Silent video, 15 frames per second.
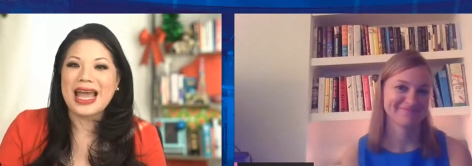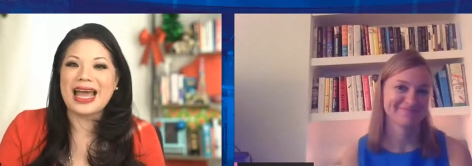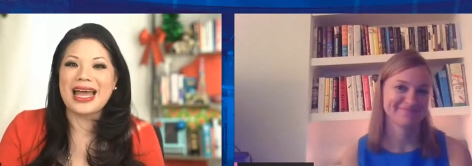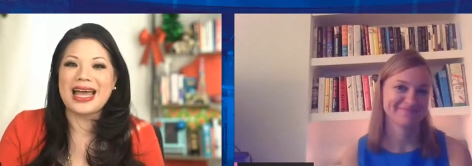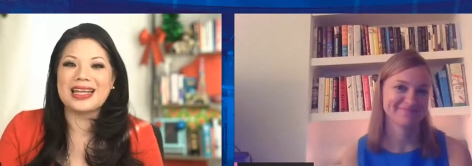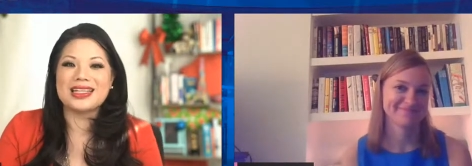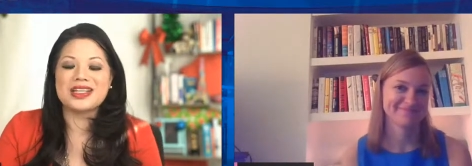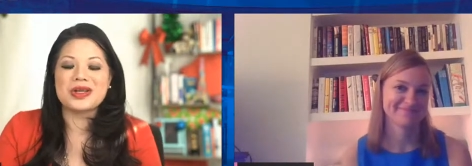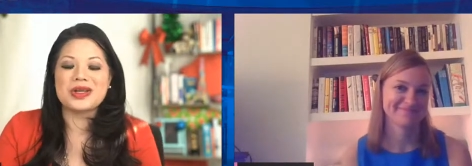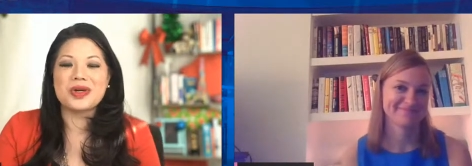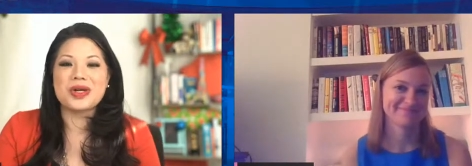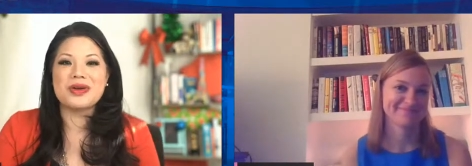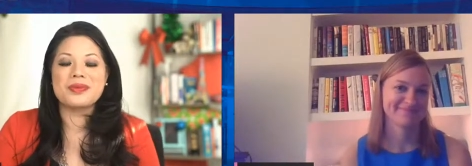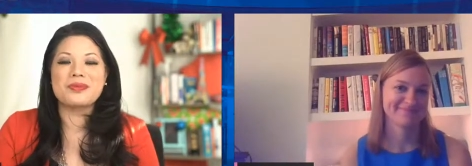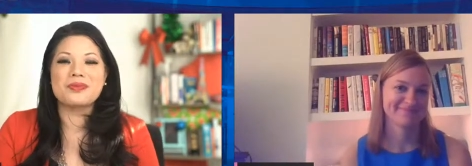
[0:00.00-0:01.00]
Speaker 1: And, you know,
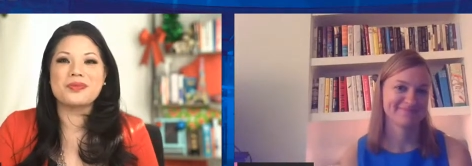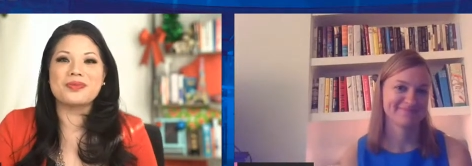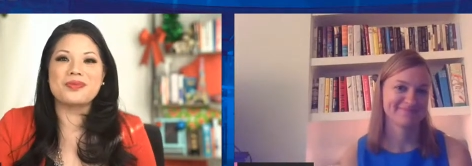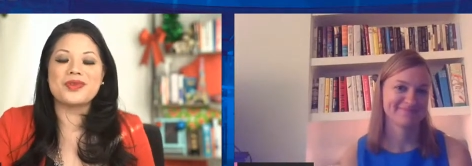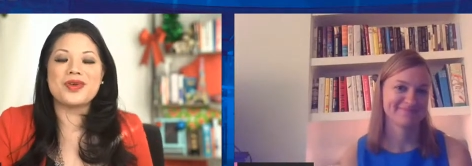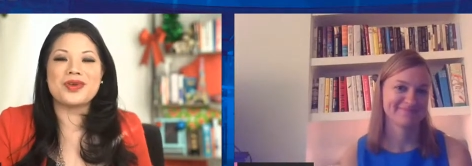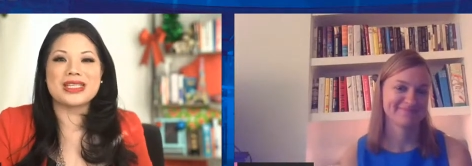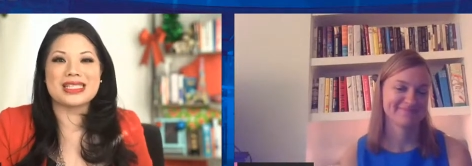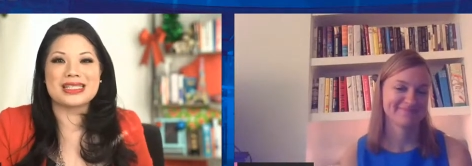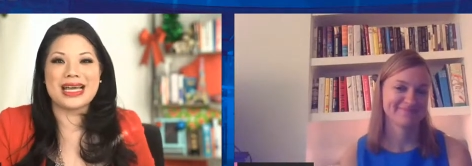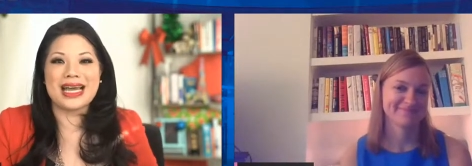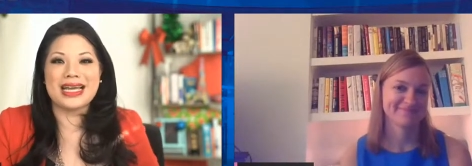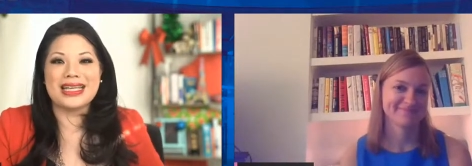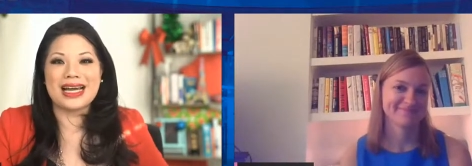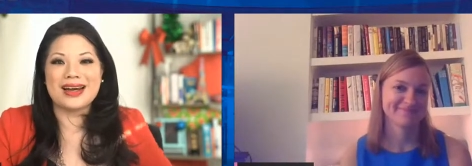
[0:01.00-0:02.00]
we would, we would
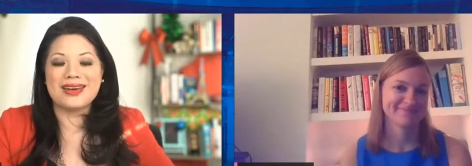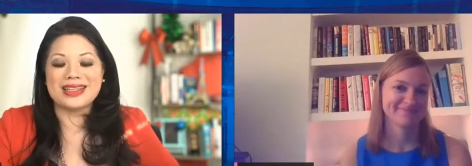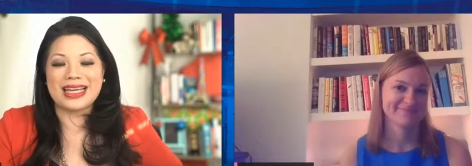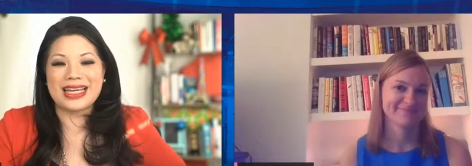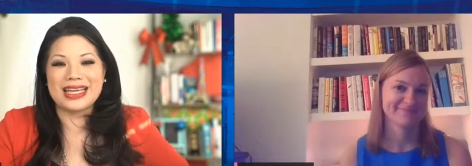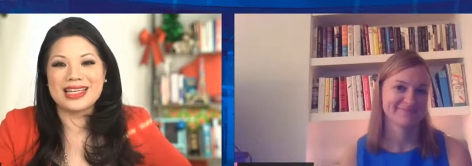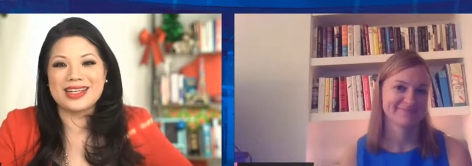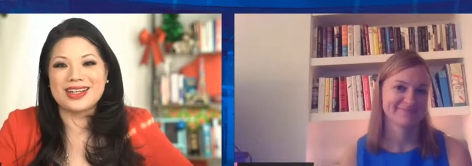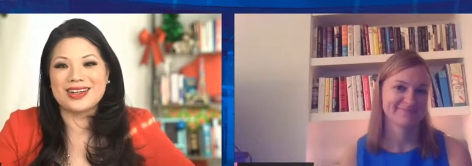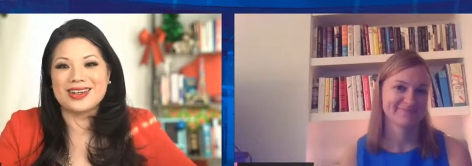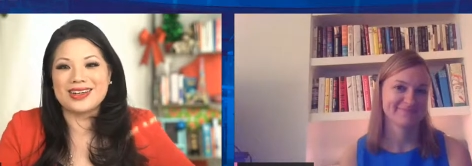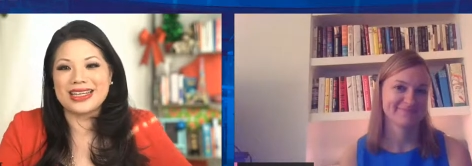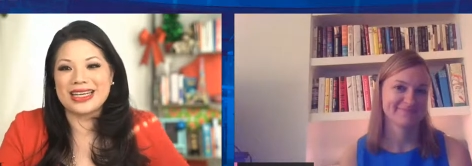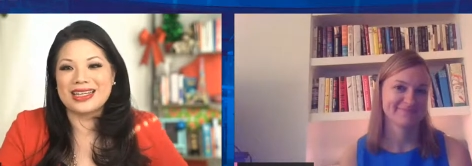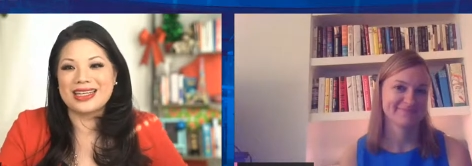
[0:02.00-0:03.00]
slide down the
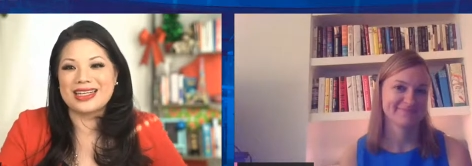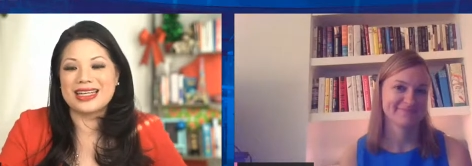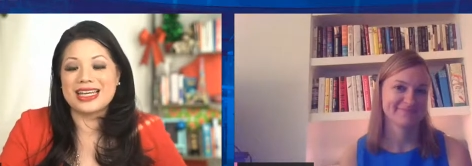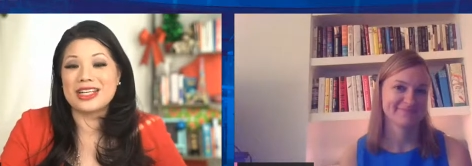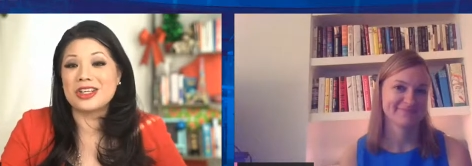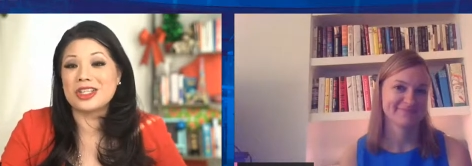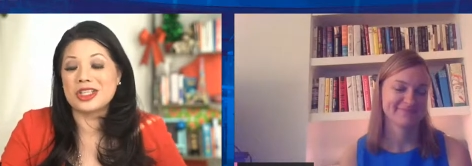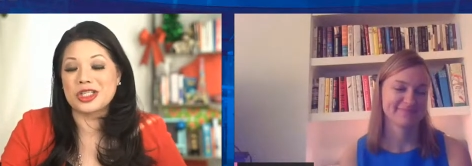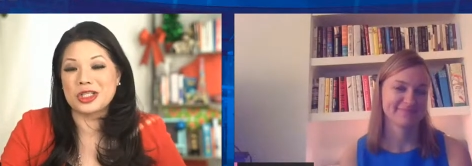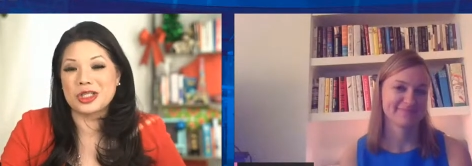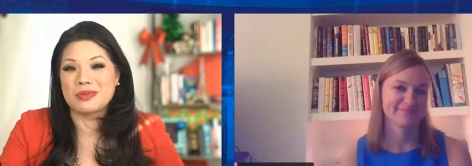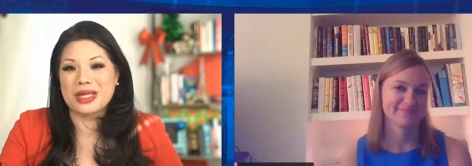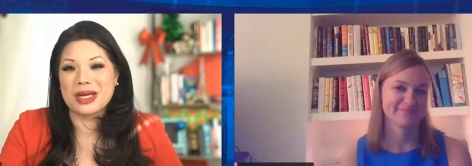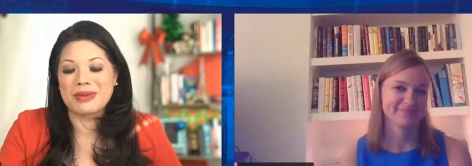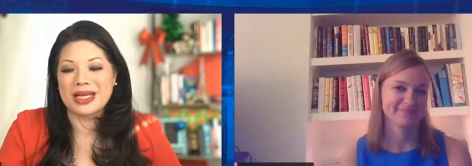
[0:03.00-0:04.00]
hill in an inner
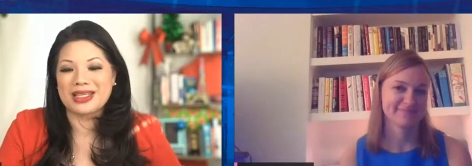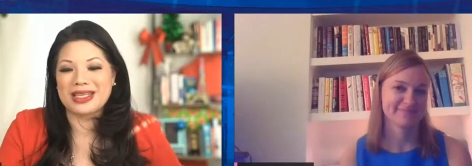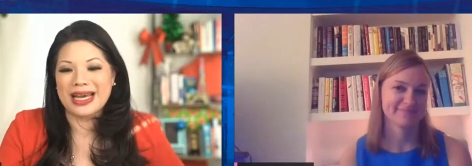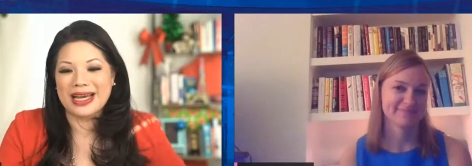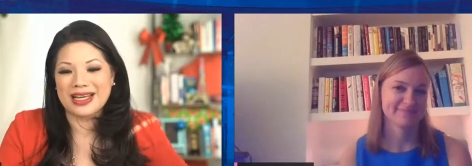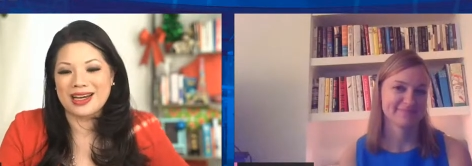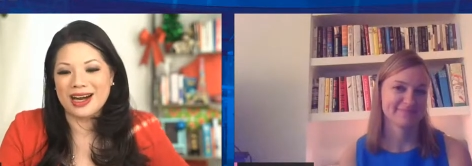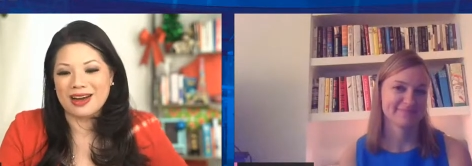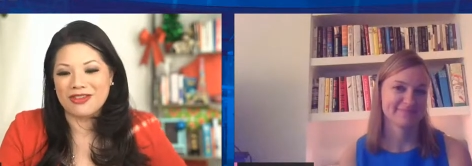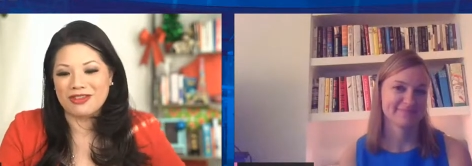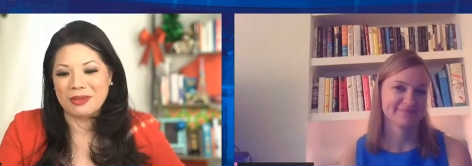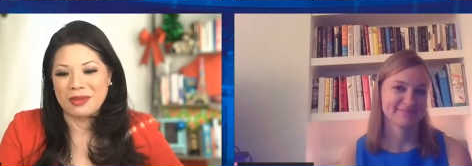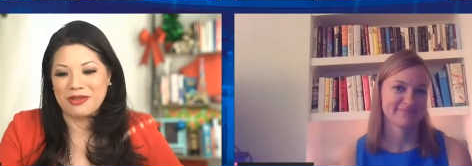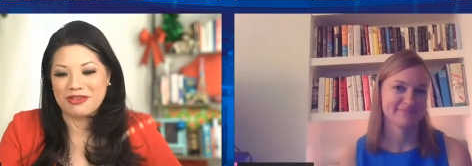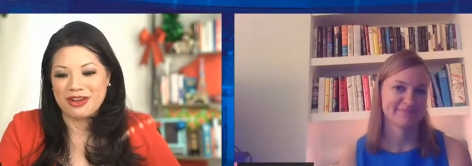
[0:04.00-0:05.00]
tube that my dad got
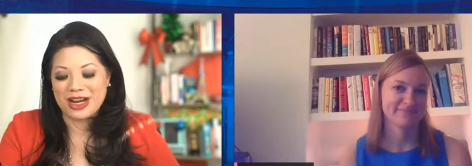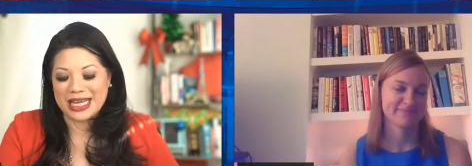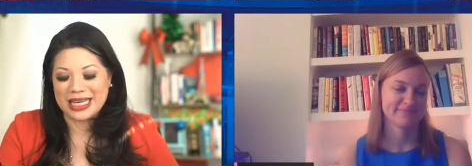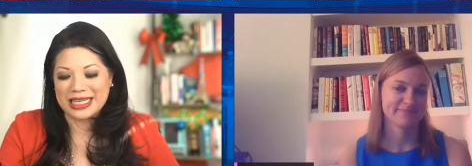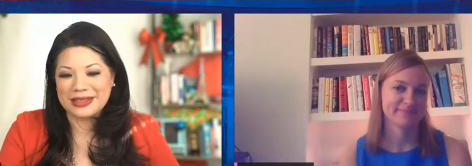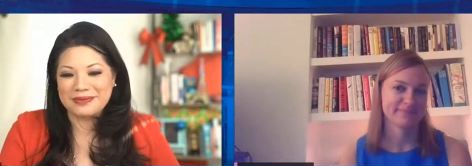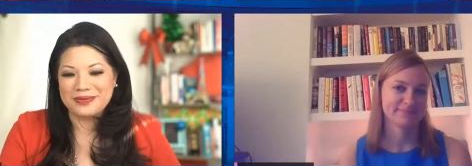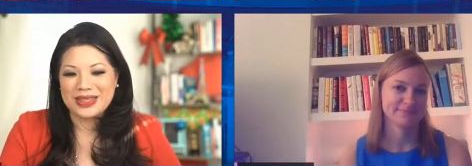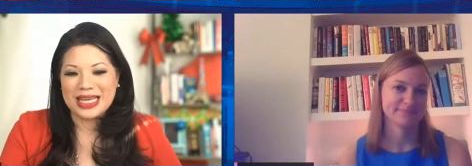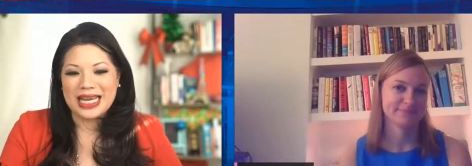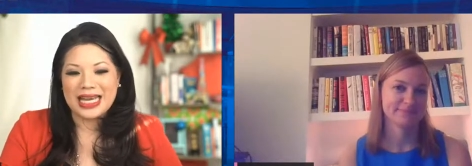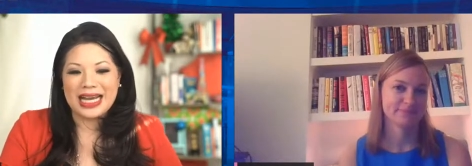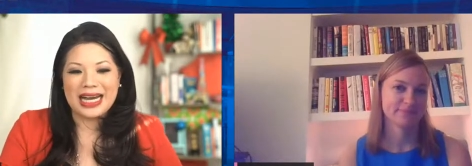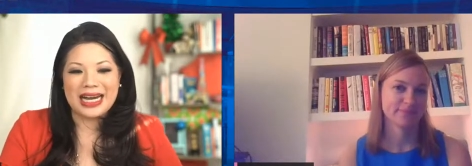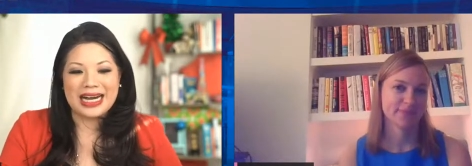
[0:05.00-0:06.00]
from a friend
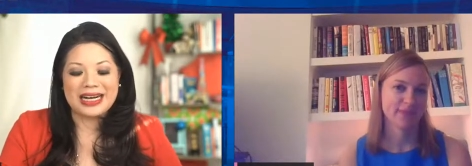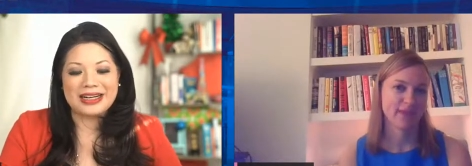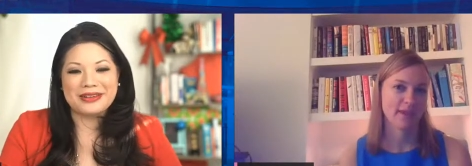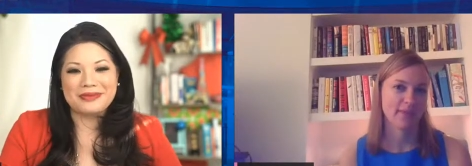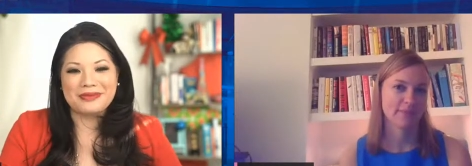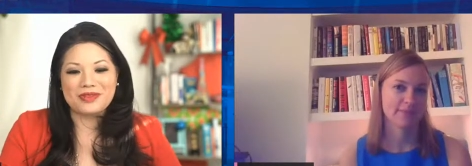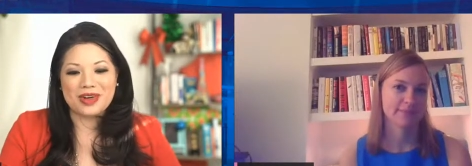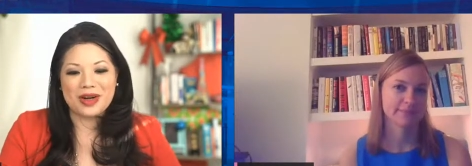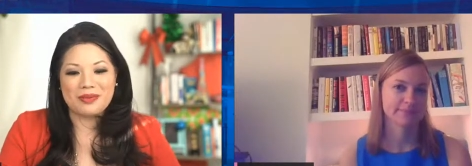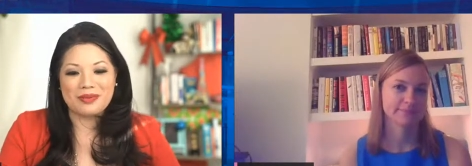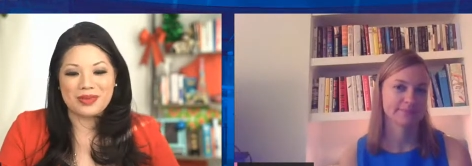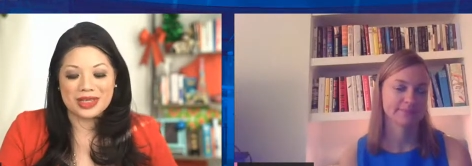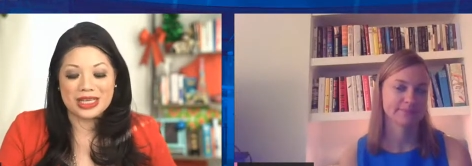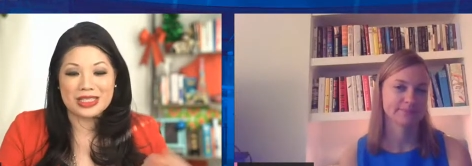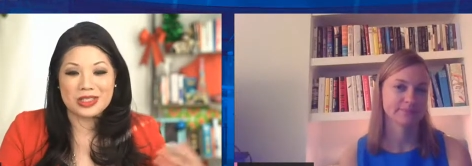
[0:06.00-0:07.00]
um, from
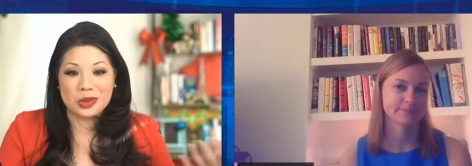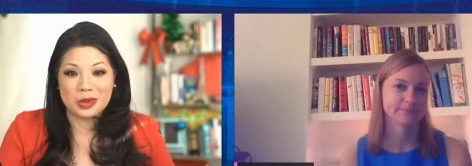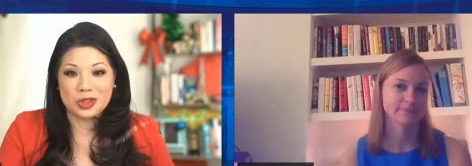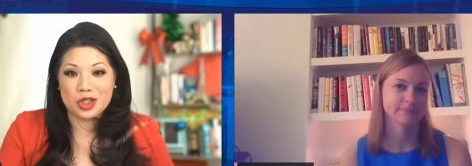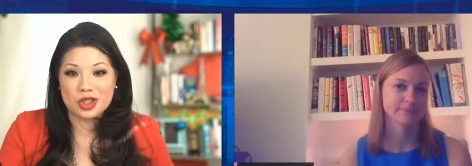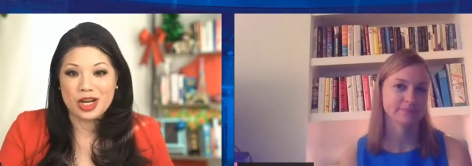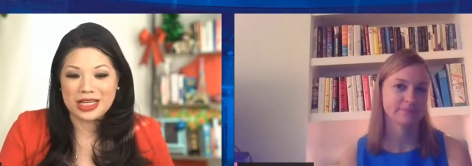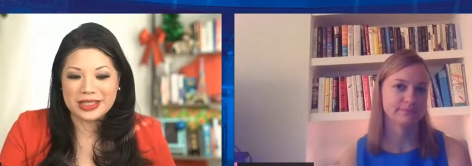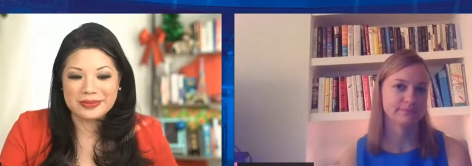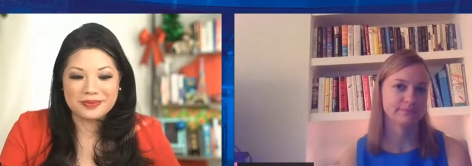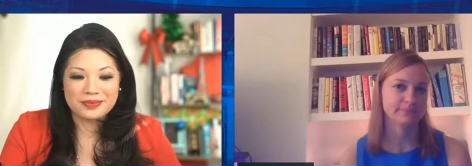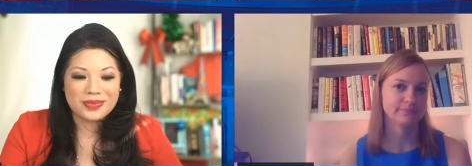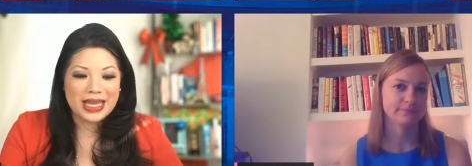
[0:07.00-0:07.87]
his old truck.